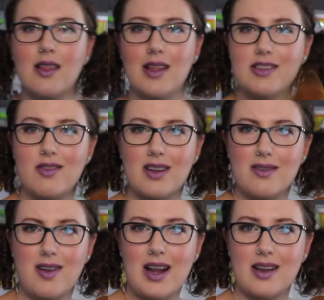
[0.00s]
Let's
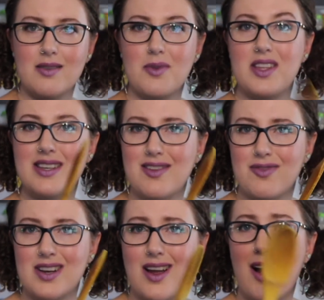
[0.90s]
crack it with a
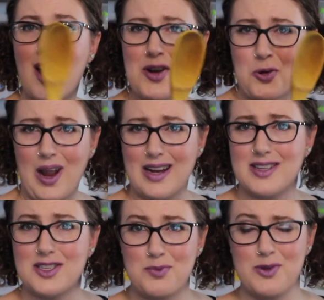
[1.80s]
different, uncracked
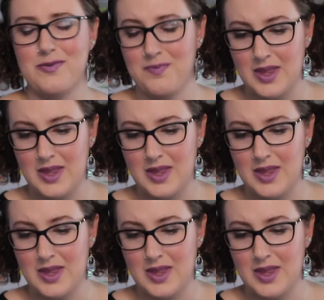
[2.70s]
spoon.